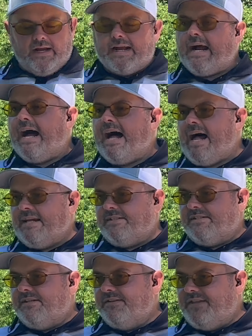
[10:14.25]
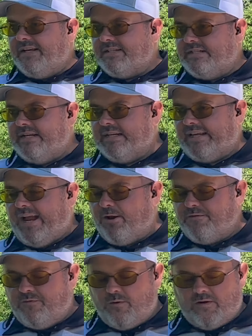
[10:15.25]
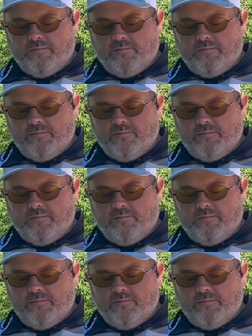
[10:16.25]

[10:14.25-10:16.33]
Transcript: Cons, things I didn't care for.